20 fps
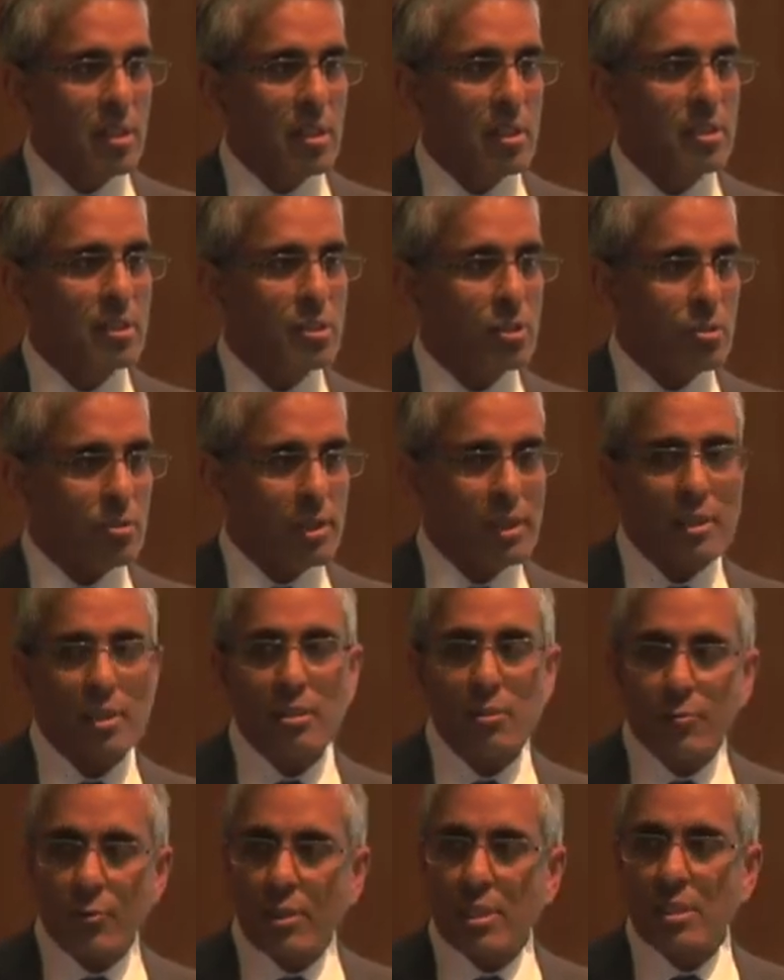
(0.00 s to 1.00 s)
is critical
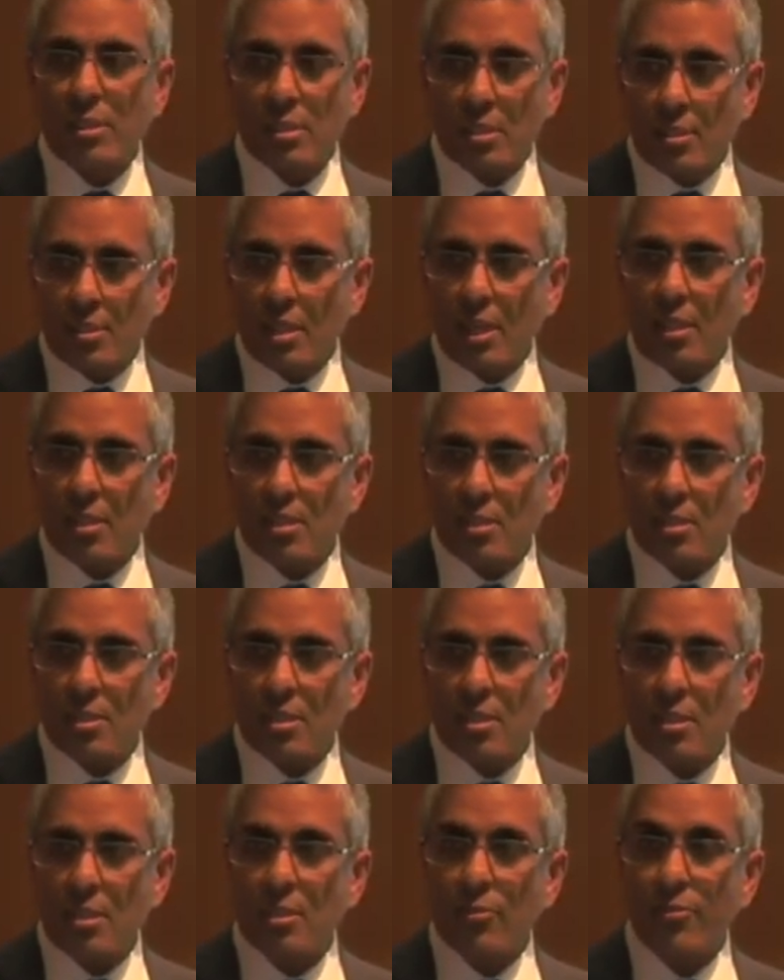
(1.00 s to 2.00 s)
for the success
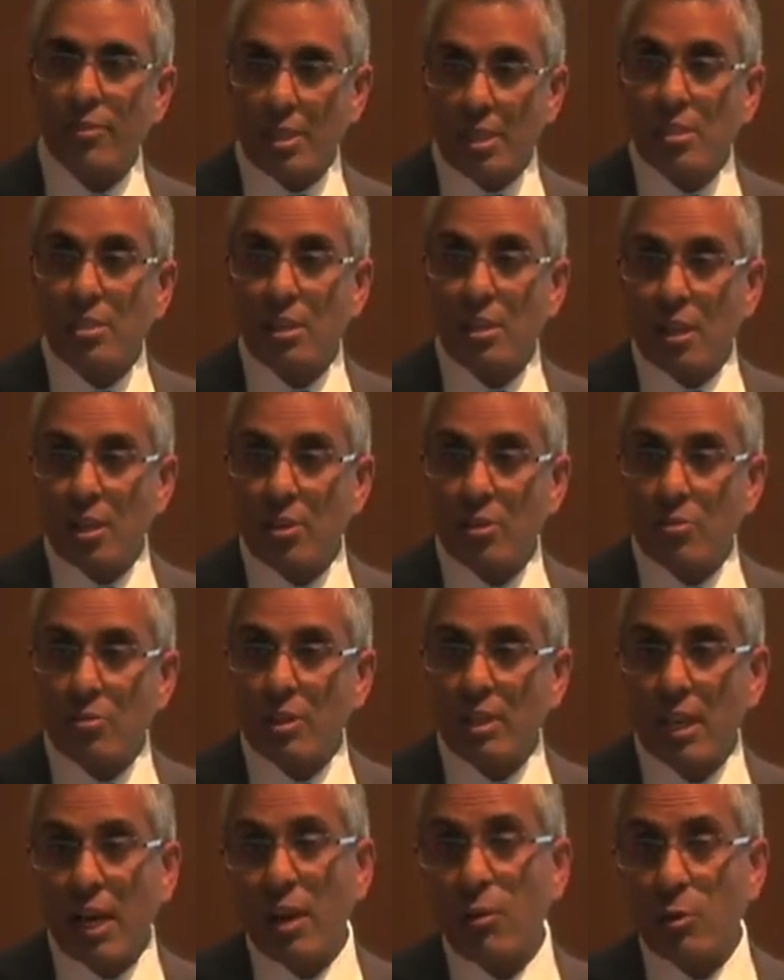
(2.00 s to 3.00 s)
of this country,
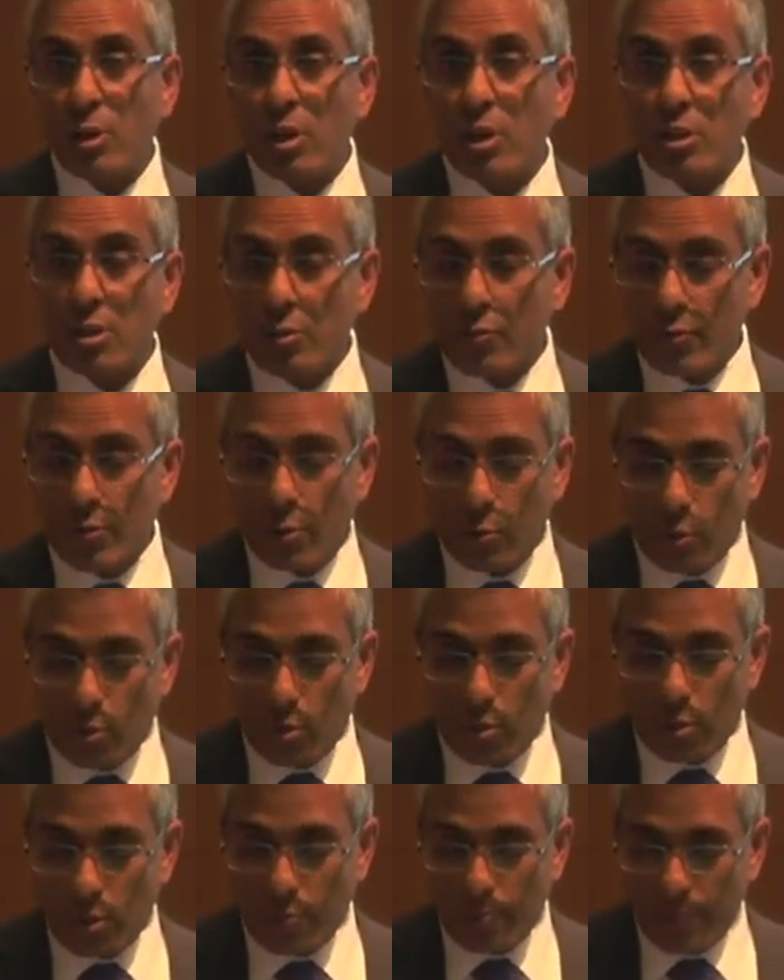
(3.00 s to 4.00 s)
and I would argue for the
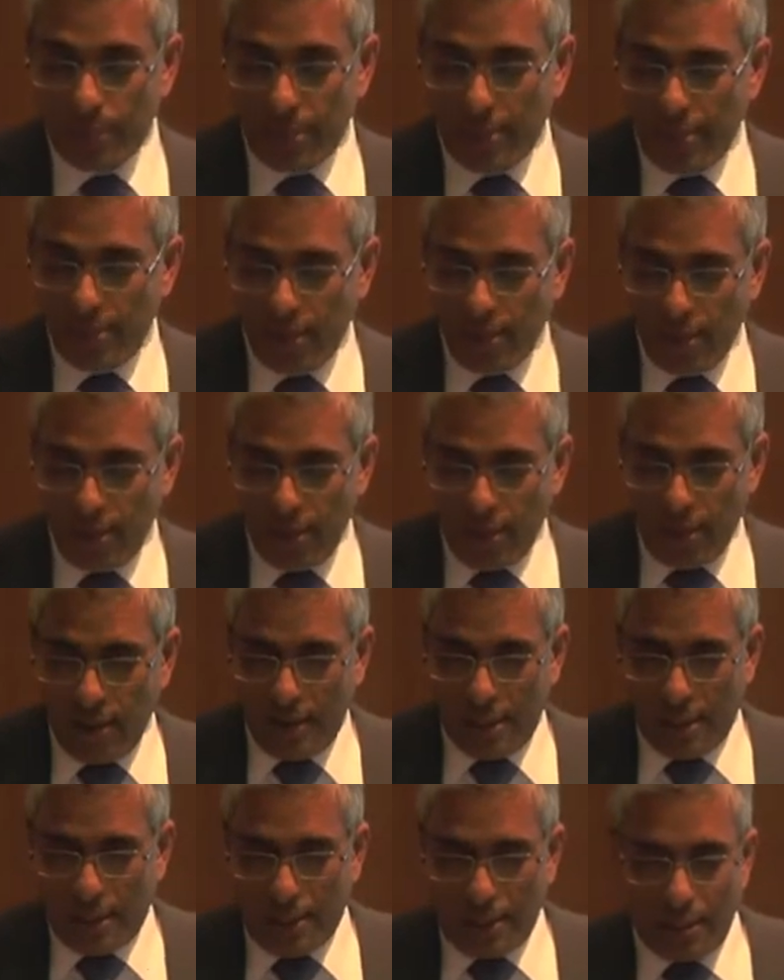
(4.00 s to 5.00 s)
world.
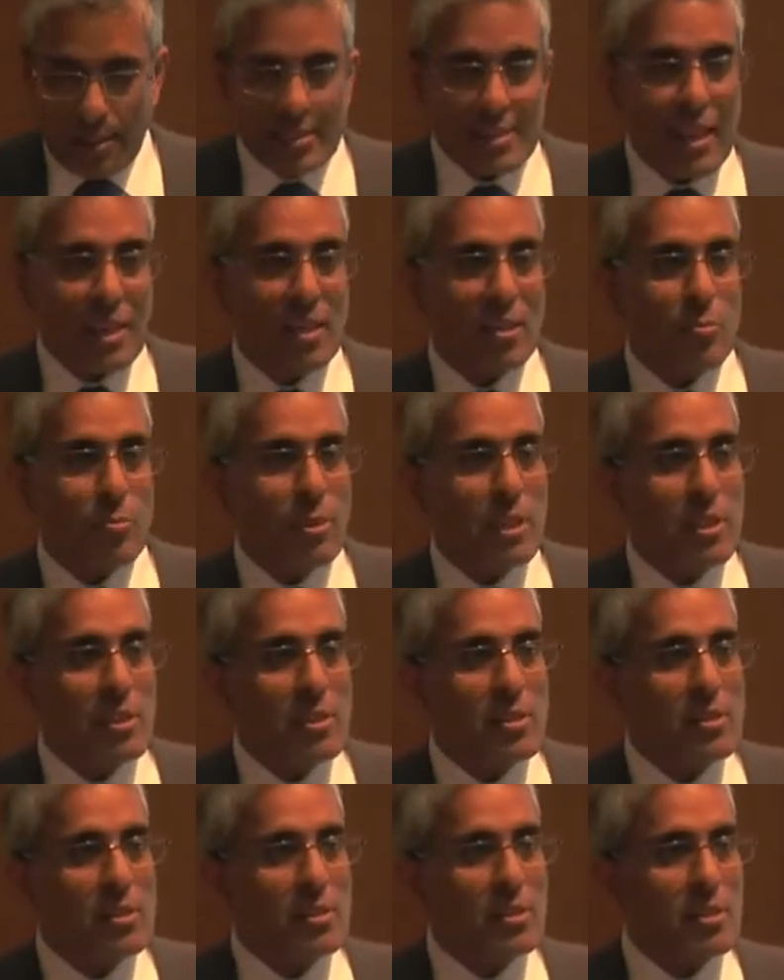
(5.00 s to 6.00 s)
The second
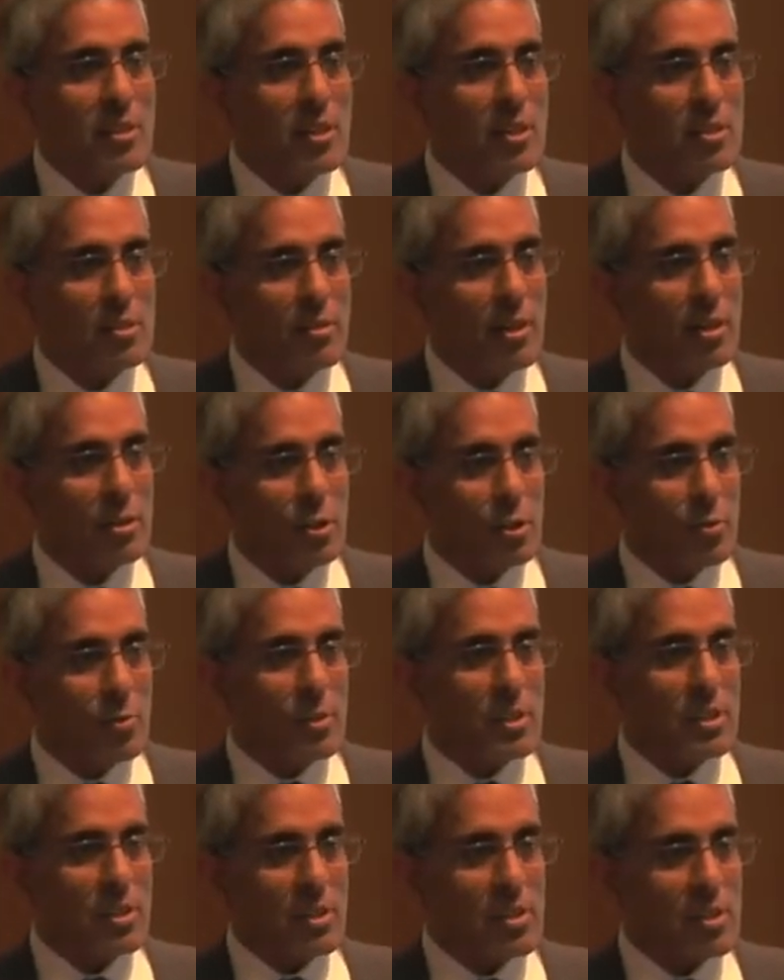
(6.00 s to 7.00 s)
piece is around
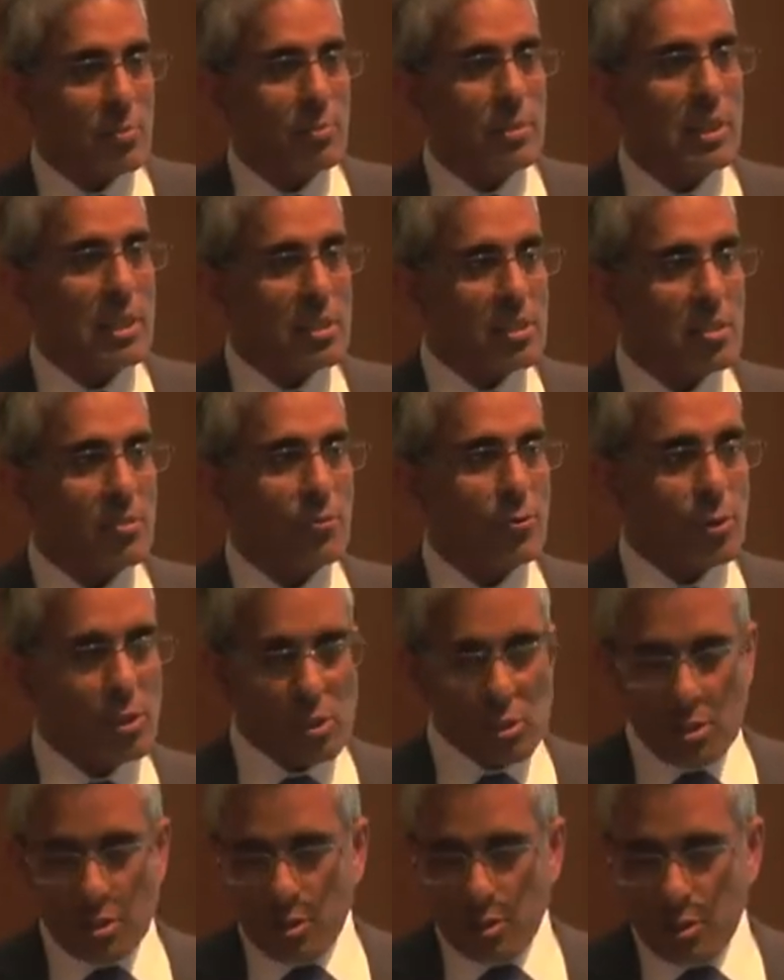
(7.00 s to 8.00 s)
UBC as a place of
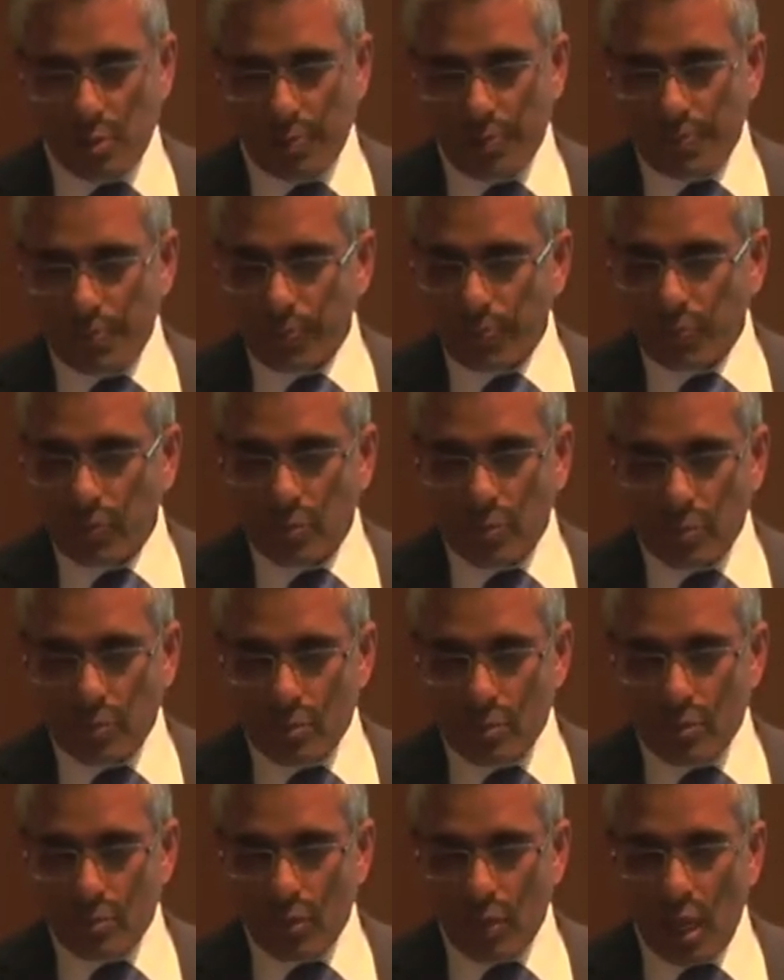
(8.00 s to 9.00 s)
research.
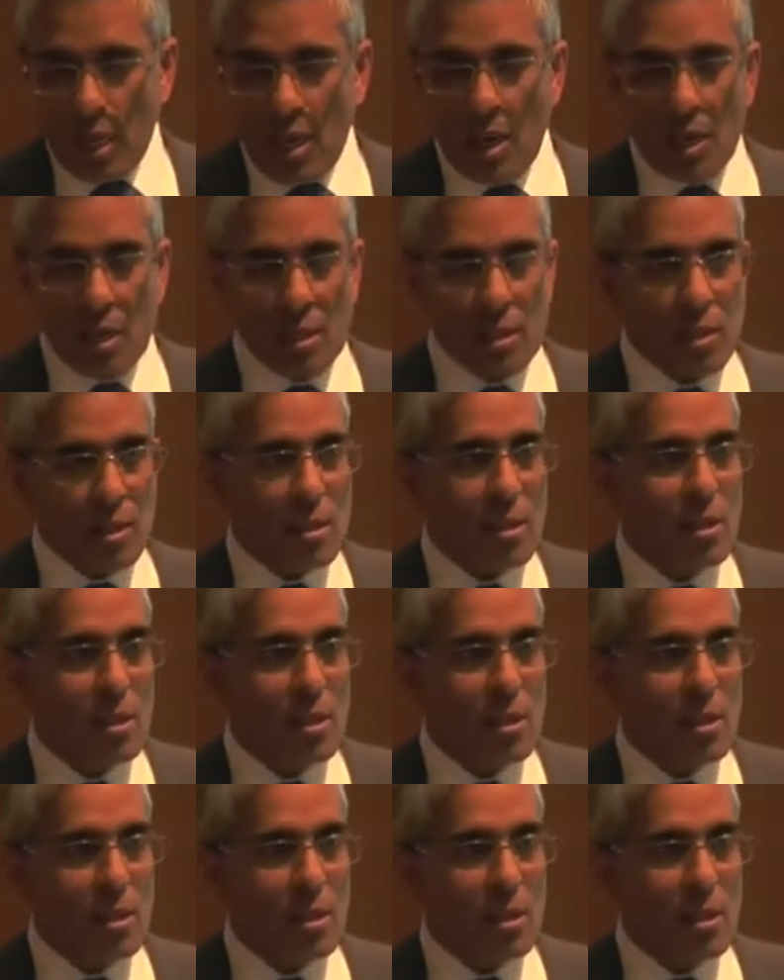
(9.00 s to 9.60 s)
And